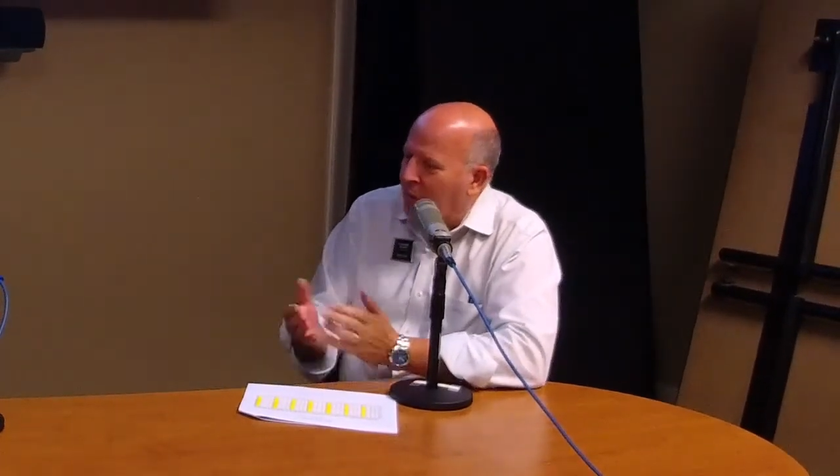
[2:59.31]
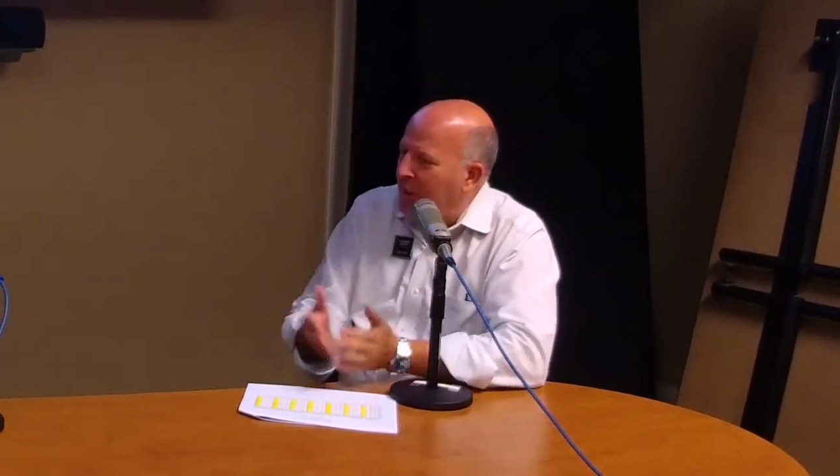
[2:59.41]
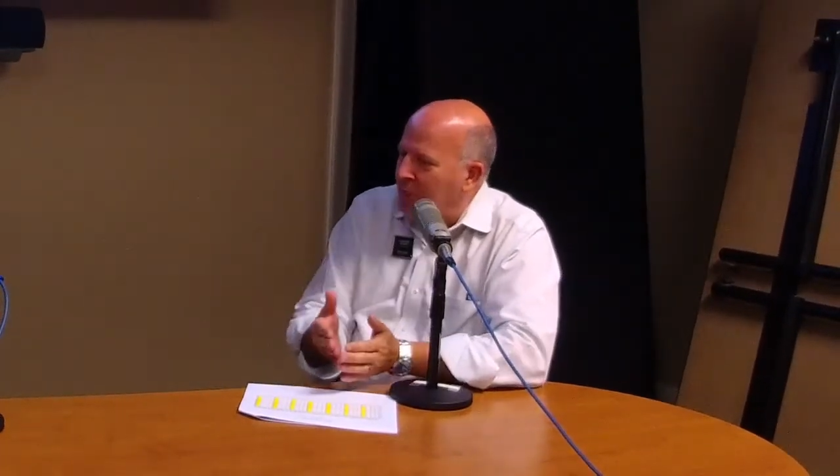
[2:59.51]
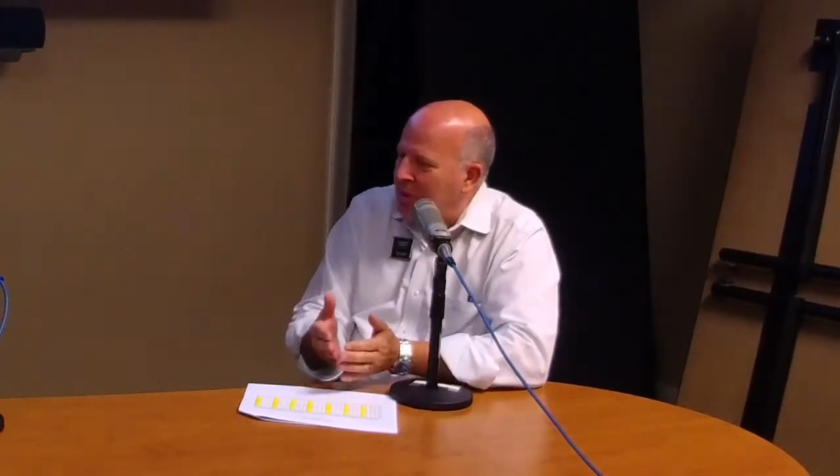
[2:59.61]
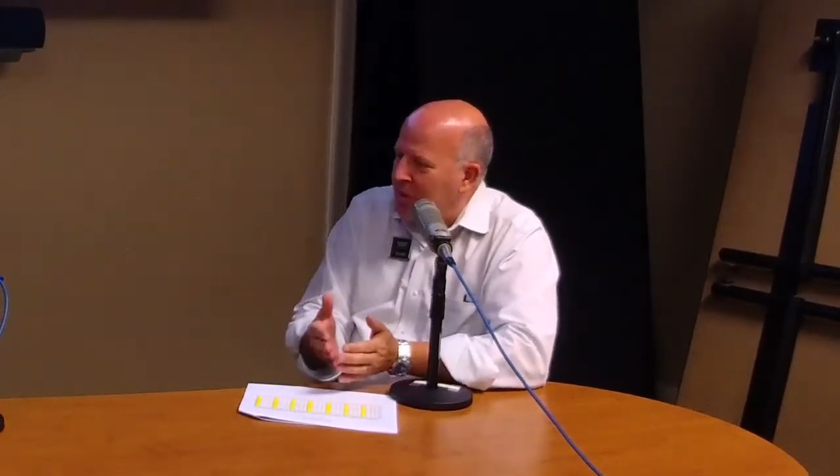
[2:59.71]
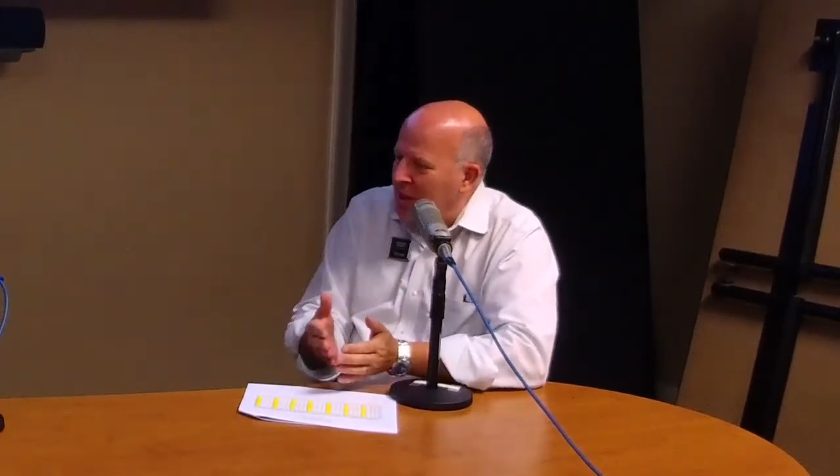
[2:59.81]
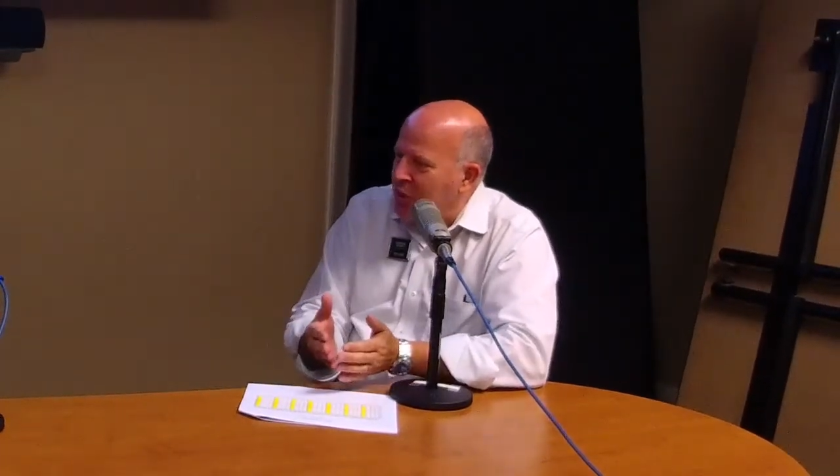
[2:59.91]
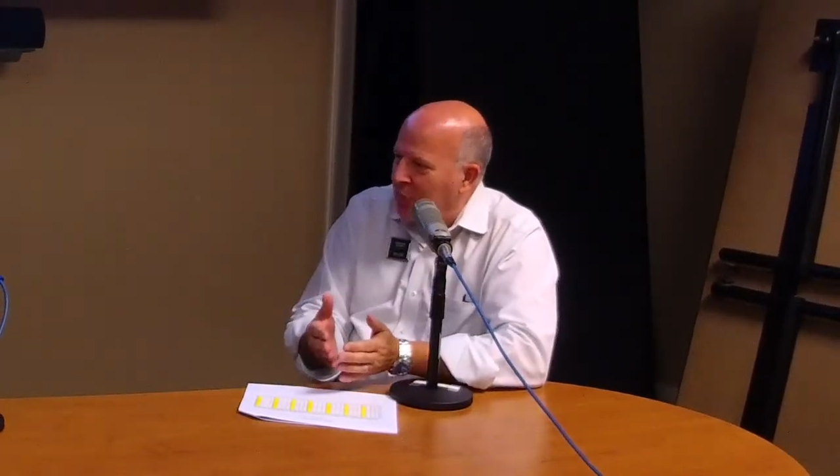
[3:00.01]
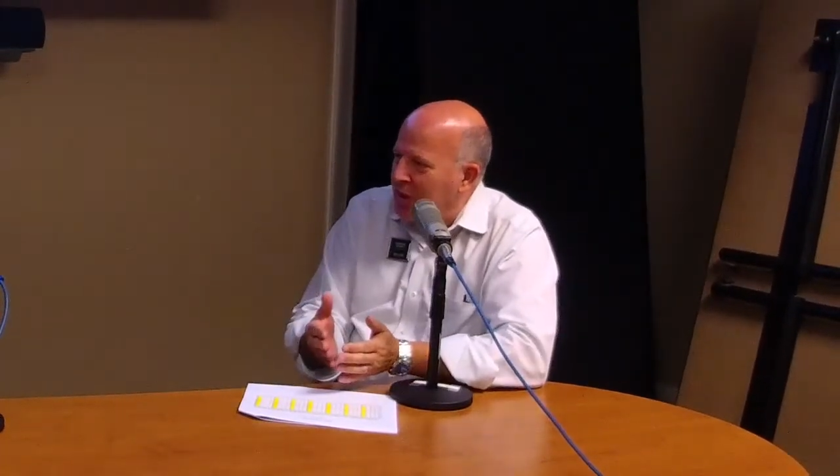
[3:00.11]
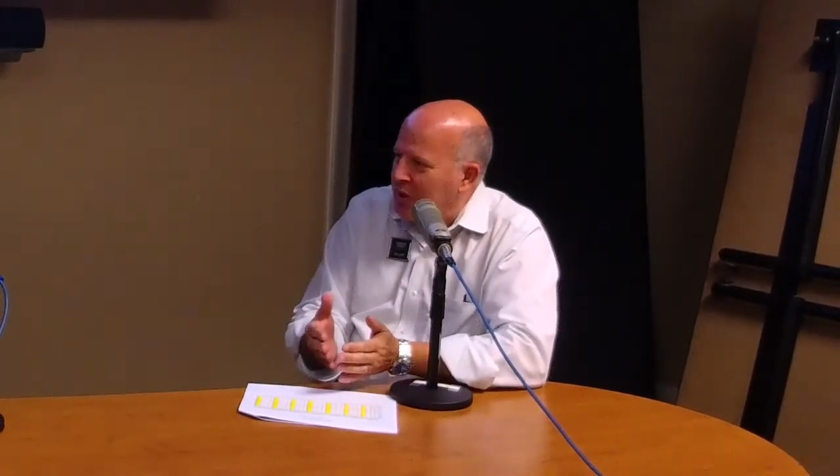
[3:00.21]
Great
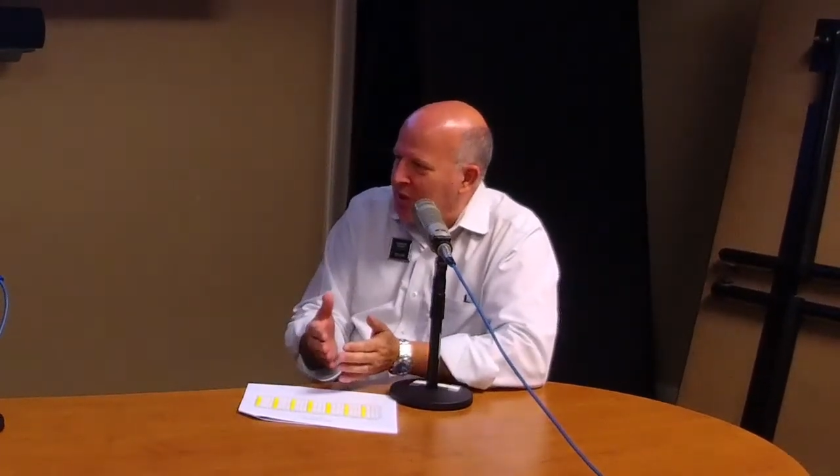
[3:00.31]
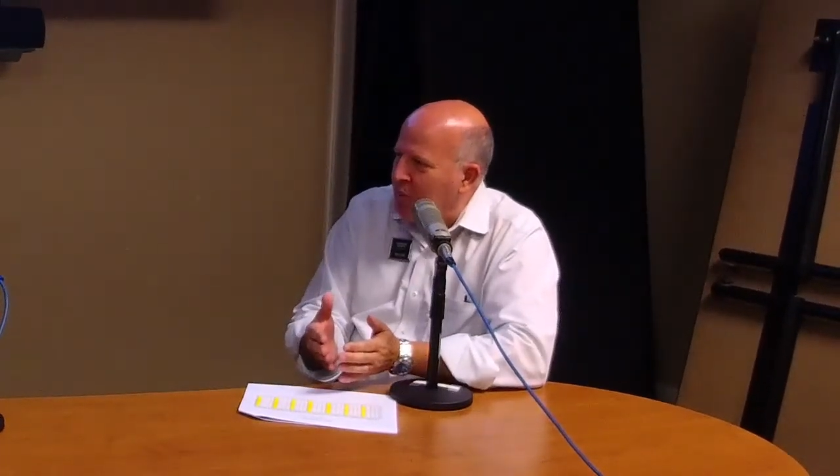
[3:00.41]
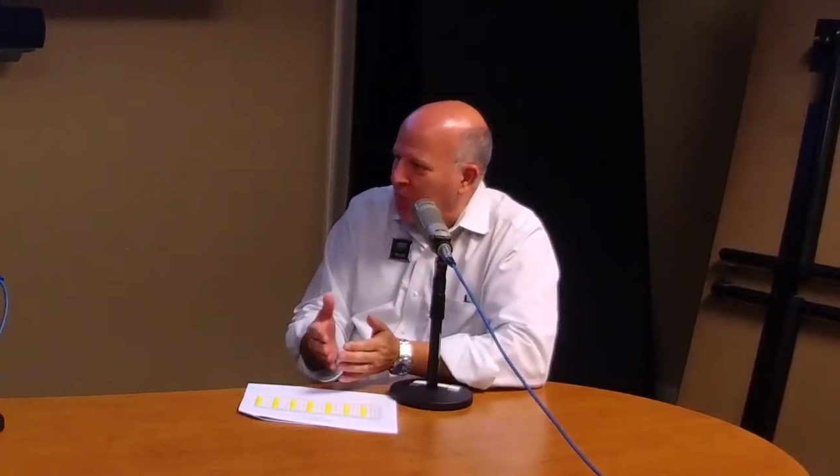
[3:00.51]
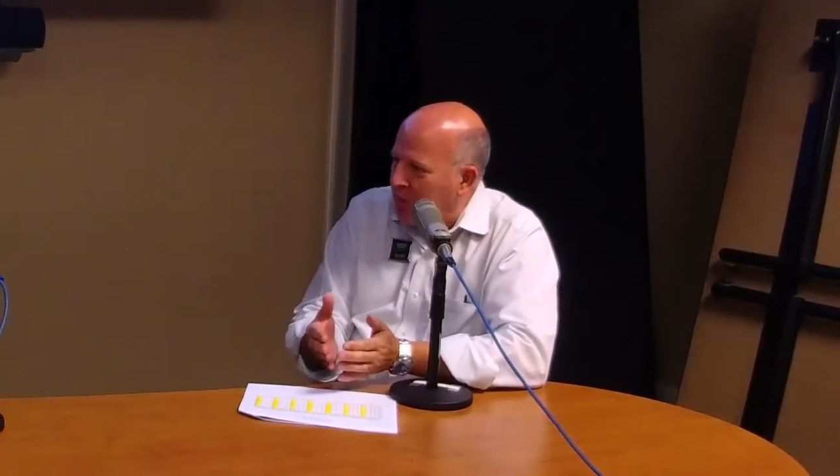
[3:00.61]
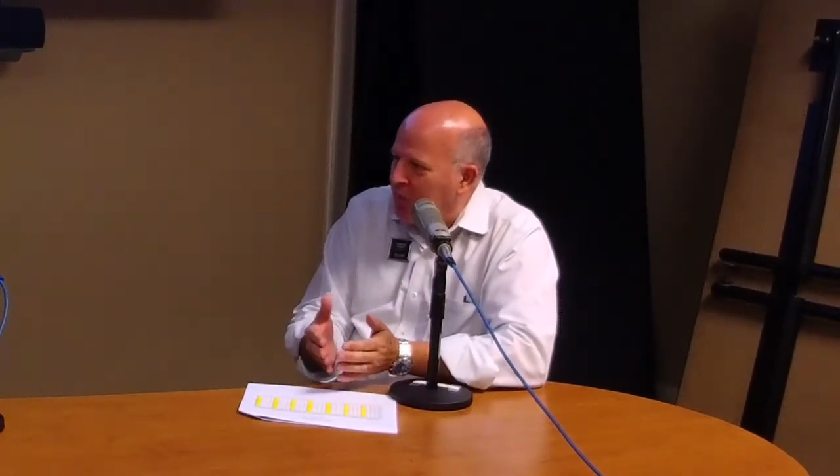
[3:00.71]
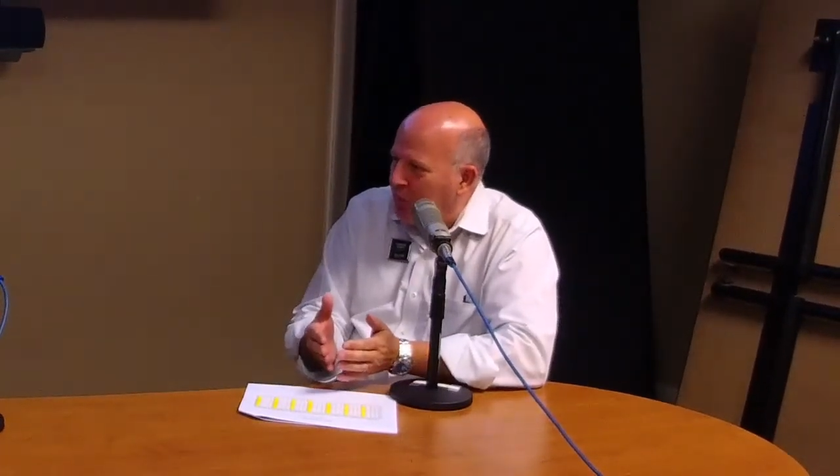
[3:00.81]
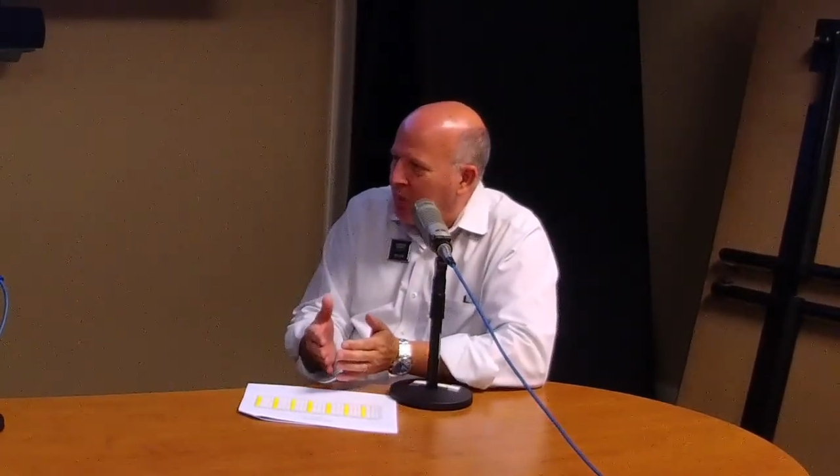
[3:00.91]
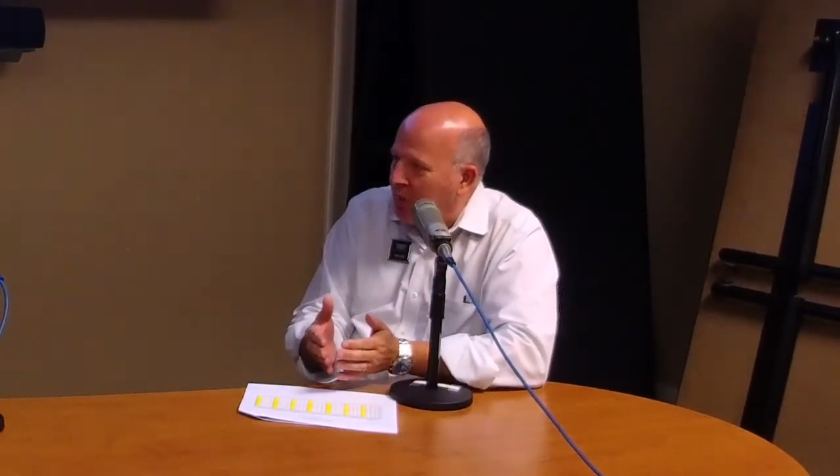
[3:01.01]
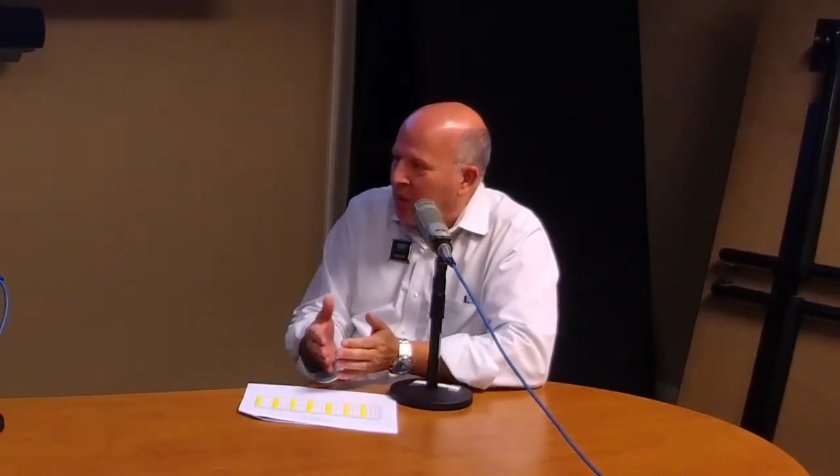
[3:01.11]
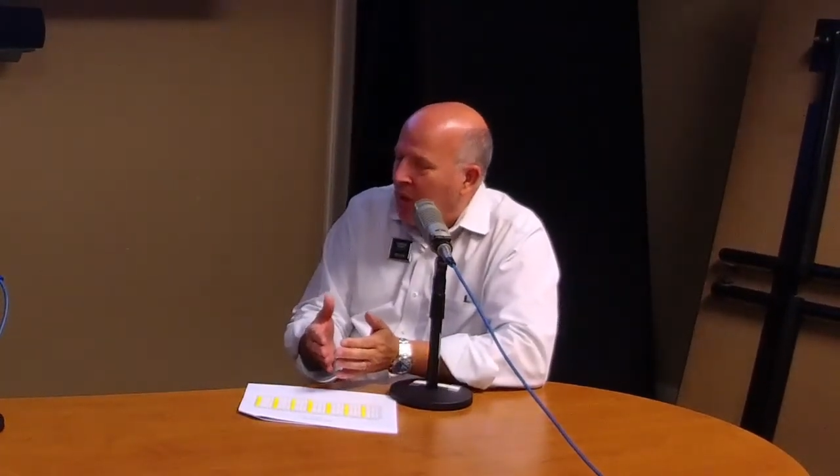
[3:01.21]
Recession we just went through,